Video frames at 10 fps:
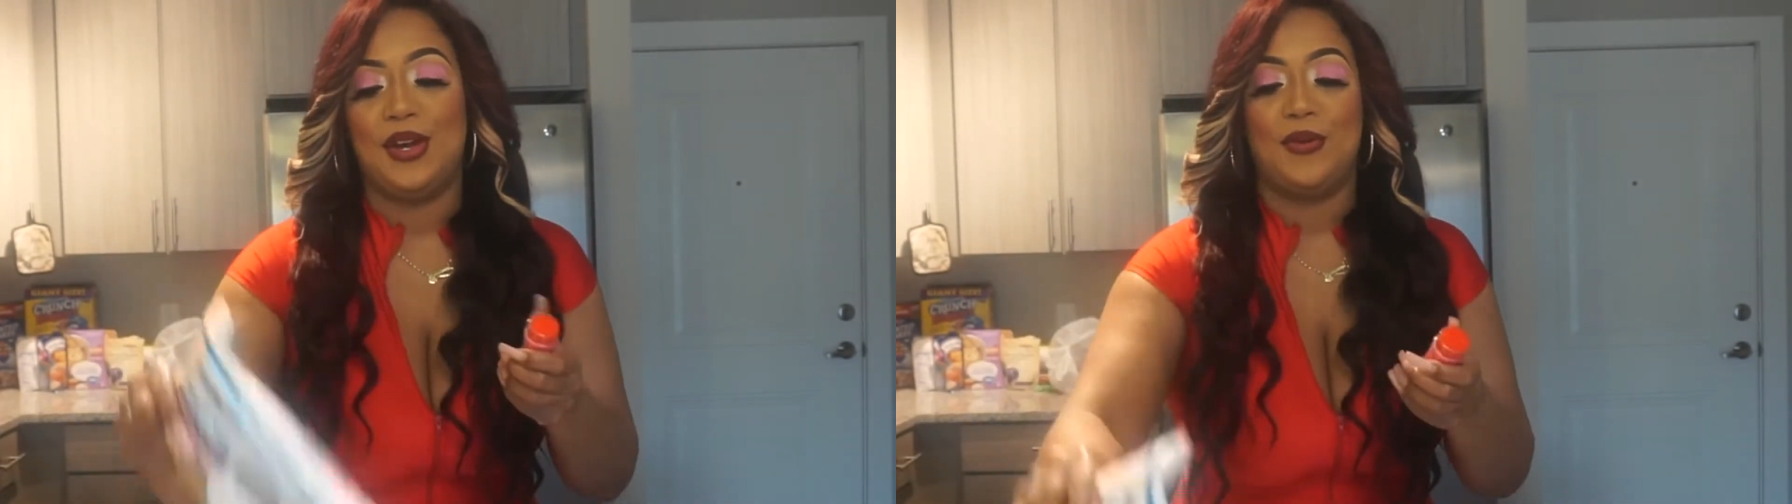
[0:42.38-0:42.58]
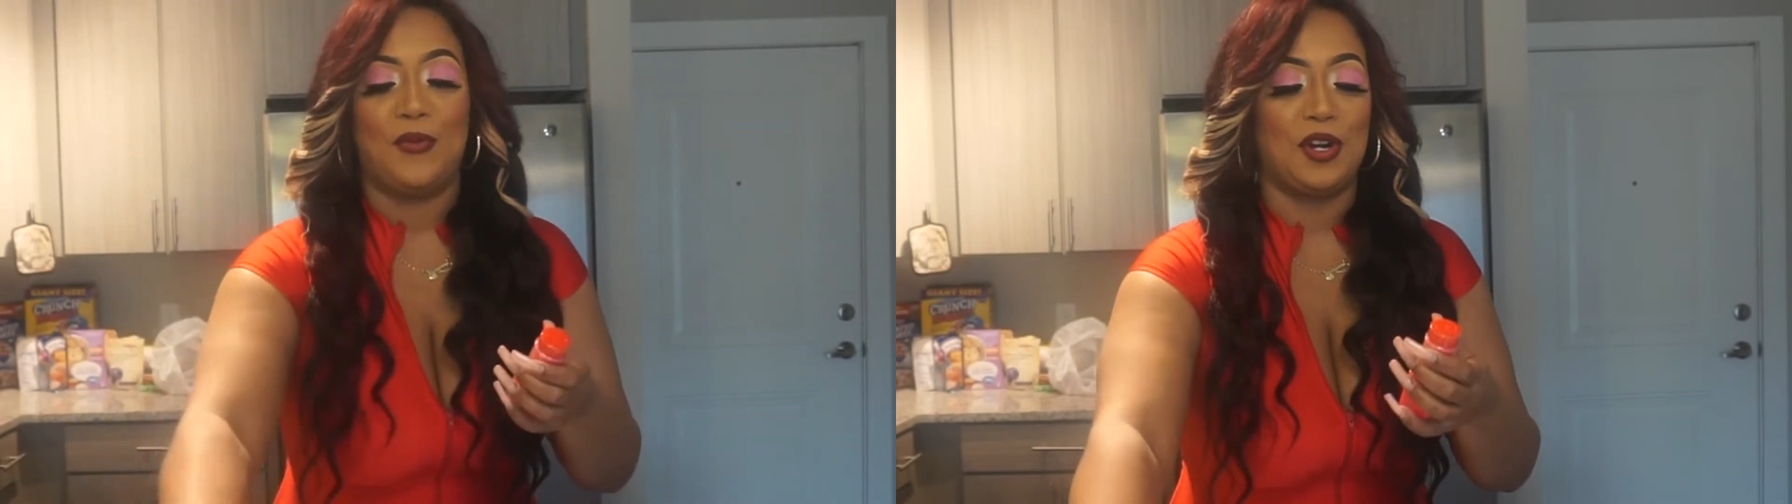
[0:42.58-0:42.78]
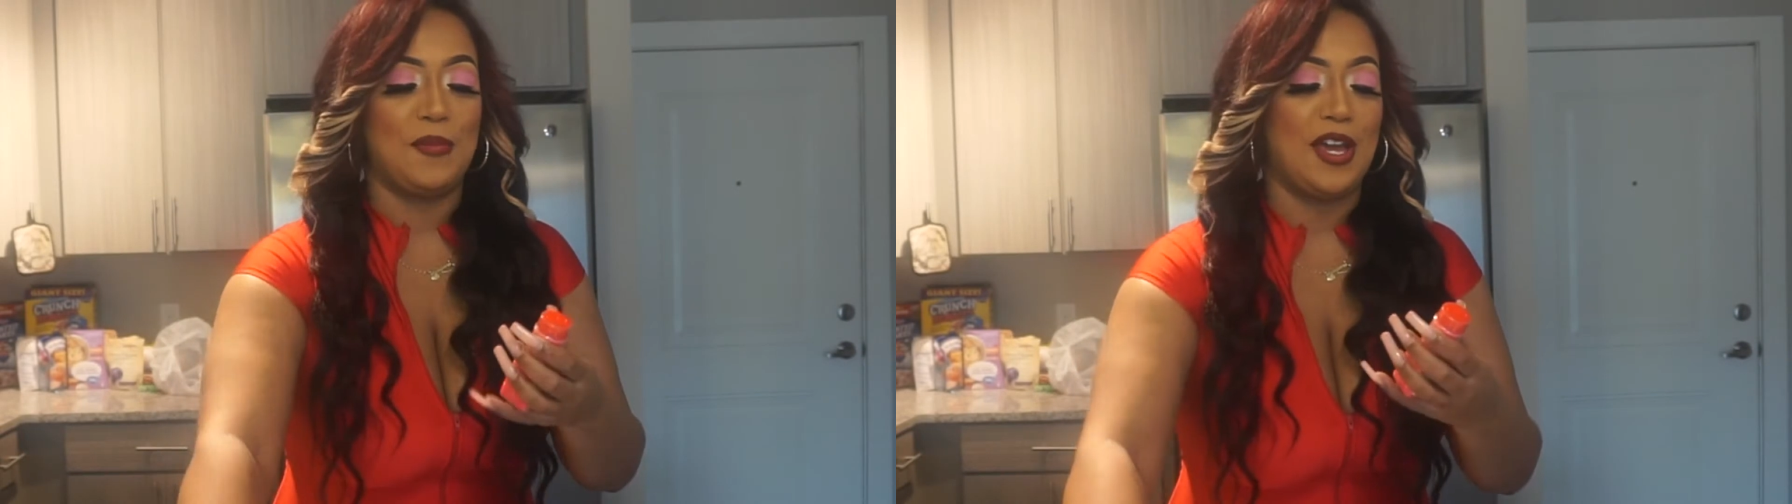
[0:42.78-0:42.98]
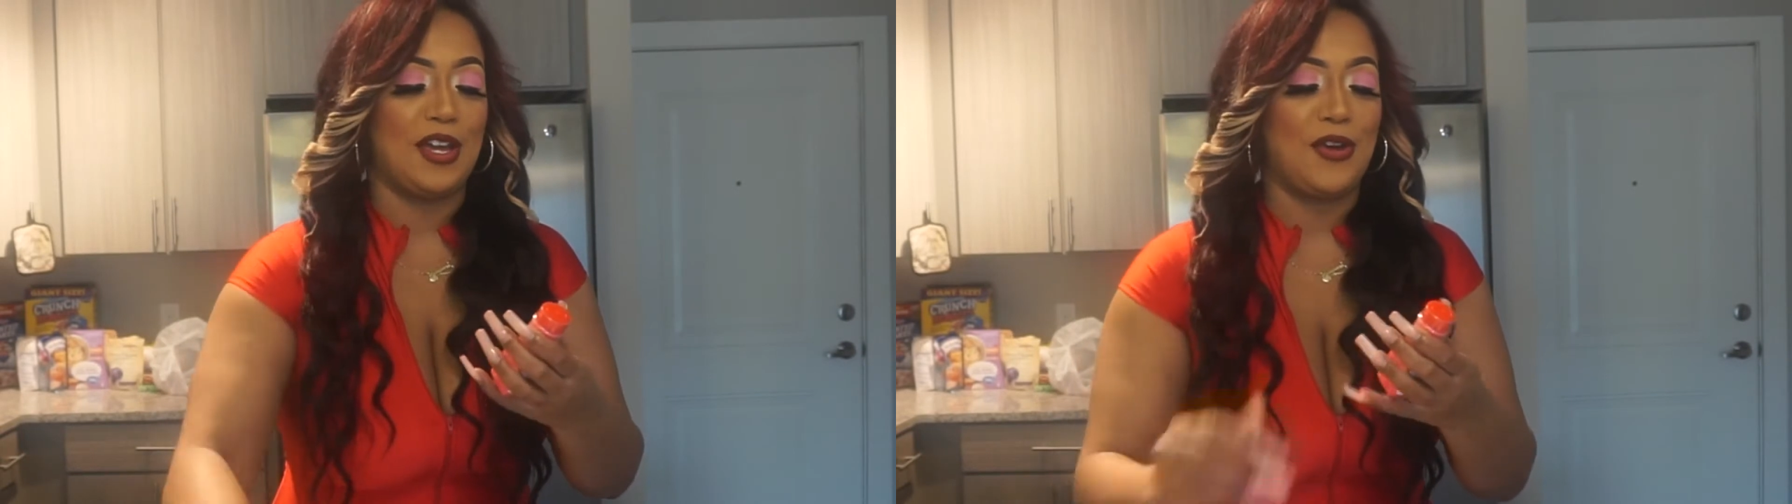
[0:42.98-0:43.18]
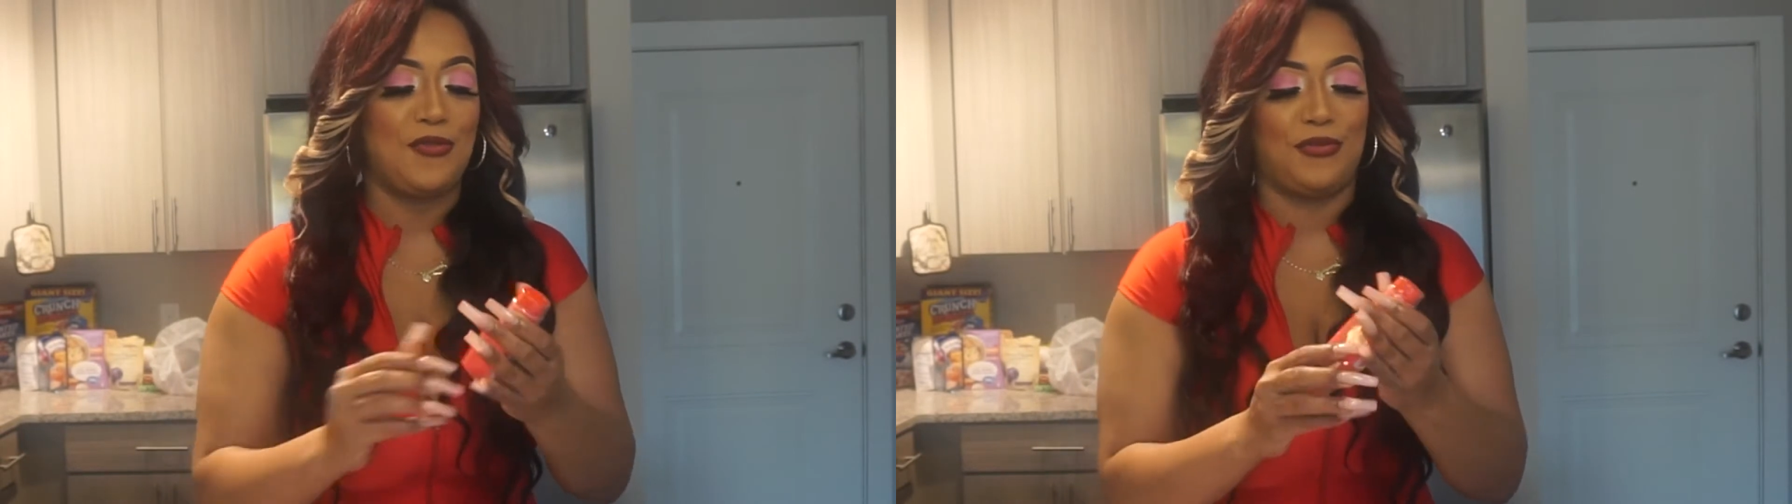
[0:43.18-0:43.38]
We're gonna
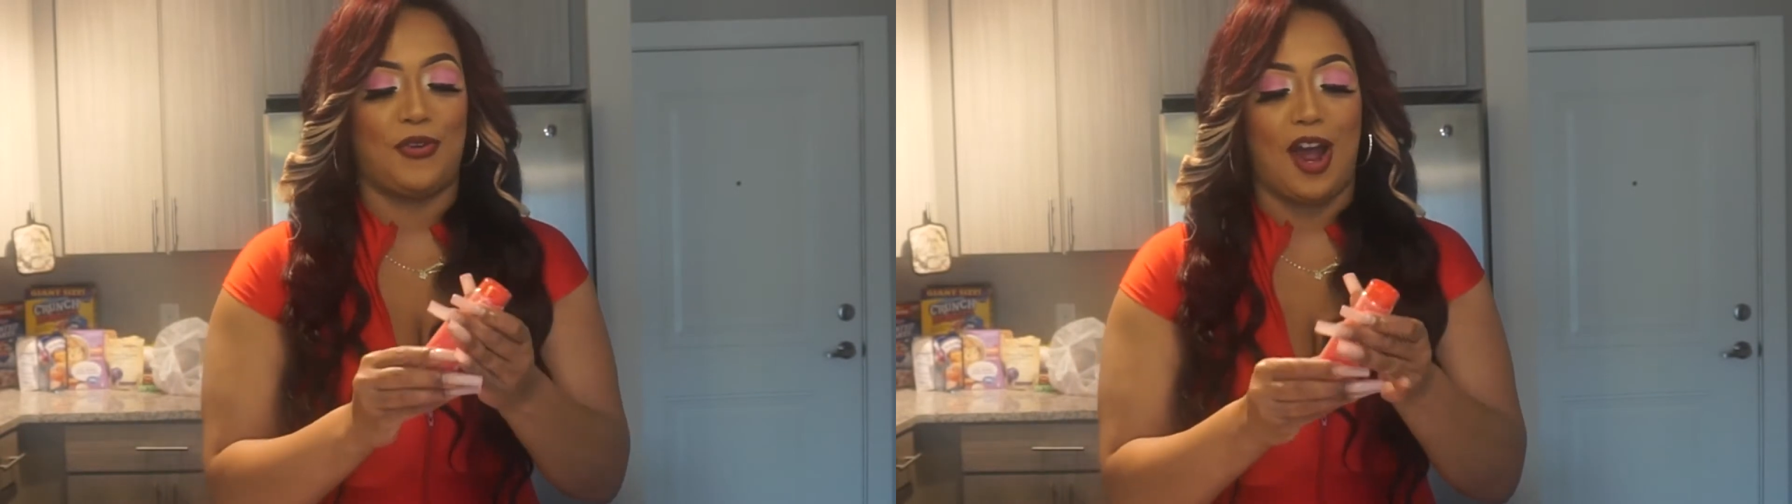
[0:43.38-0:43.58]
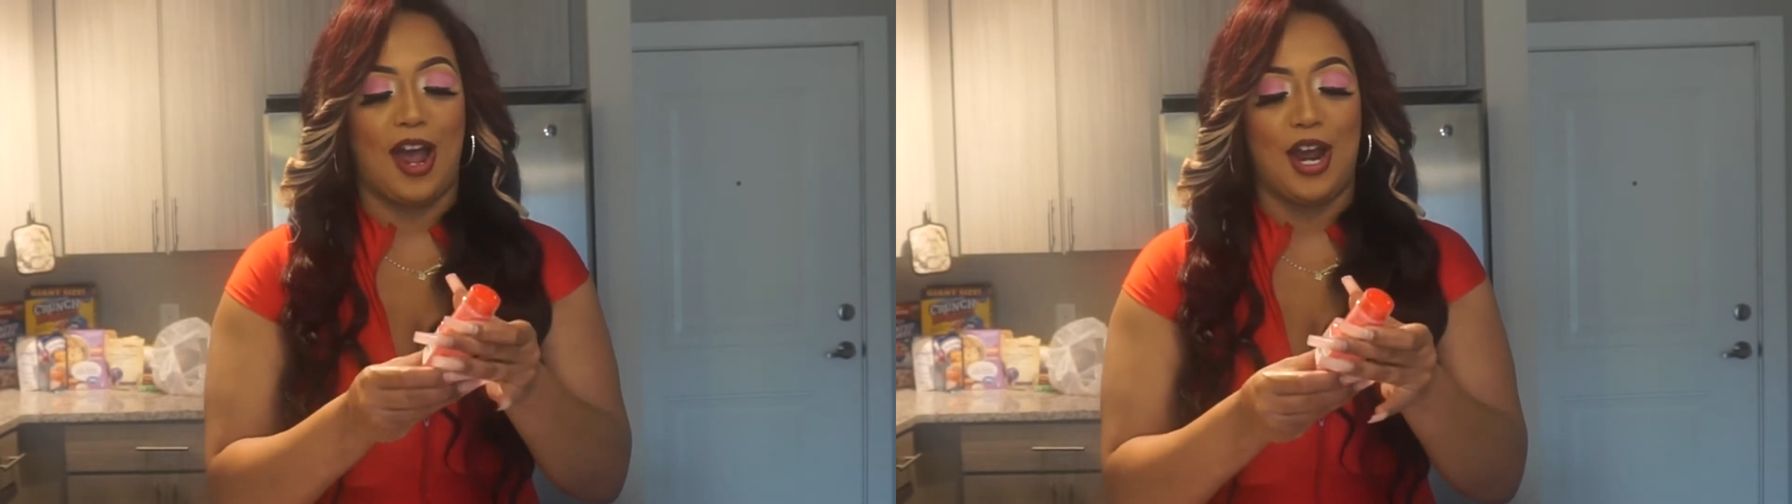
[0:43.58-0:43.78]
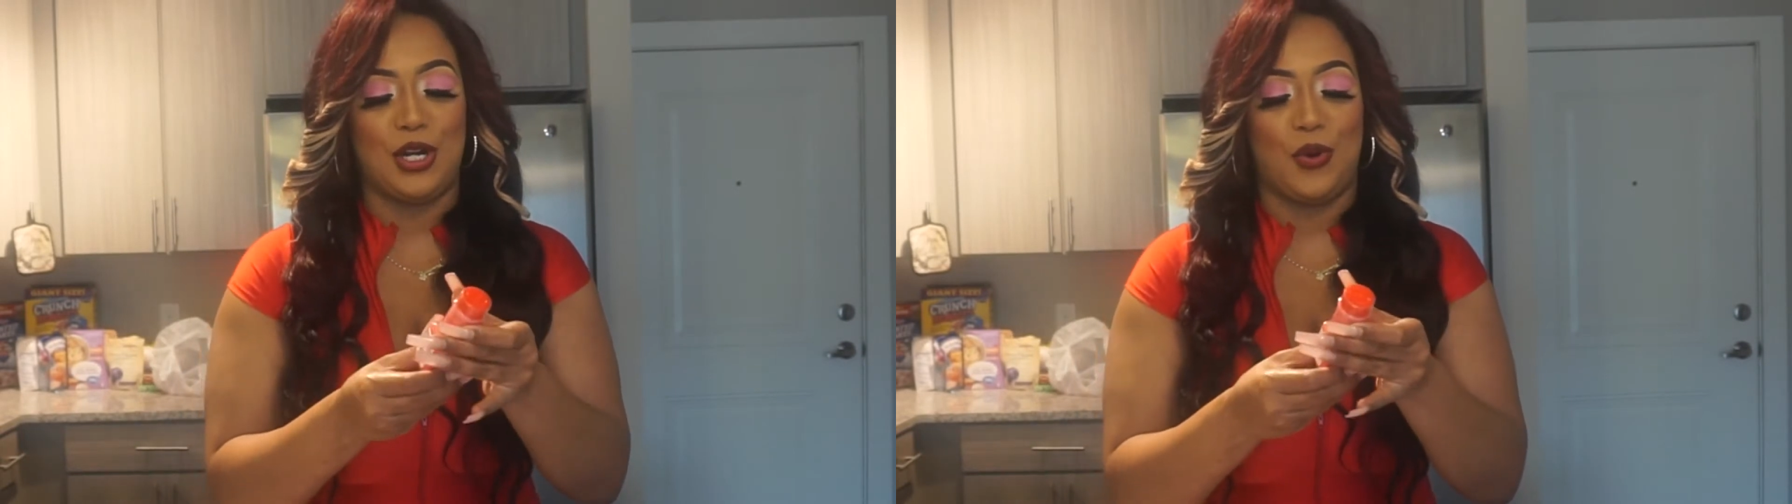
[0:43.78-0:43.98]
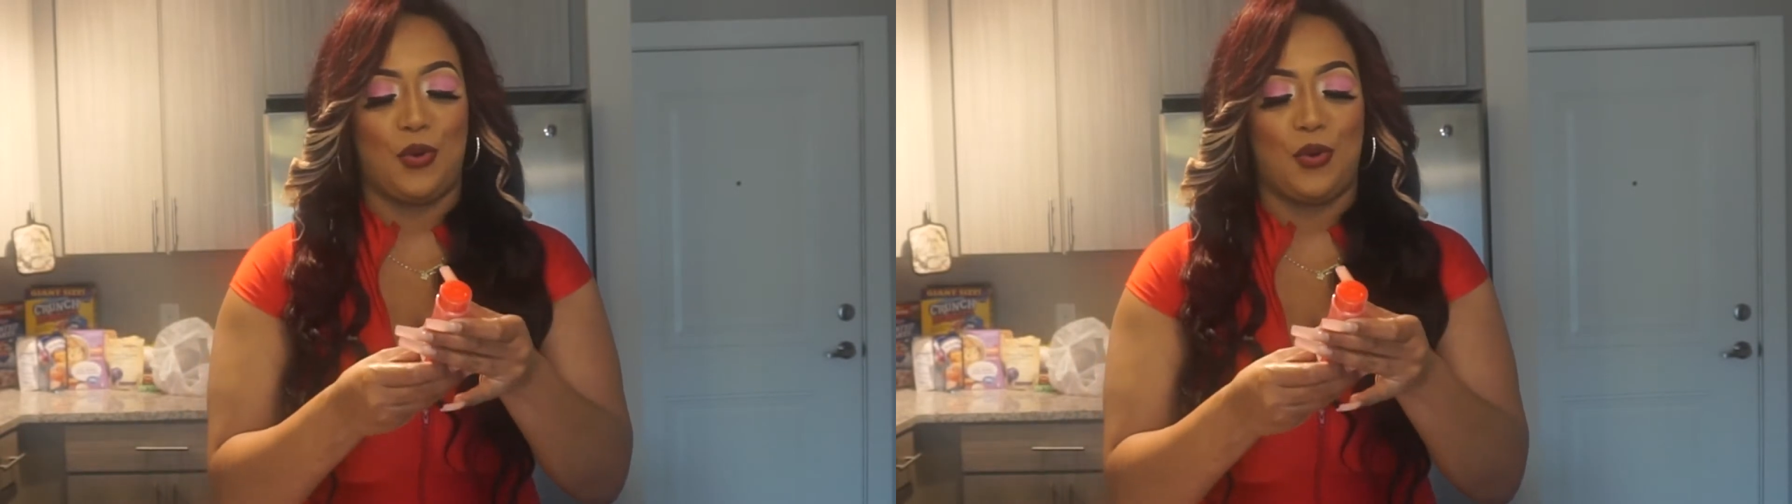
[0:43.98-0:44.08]
make fried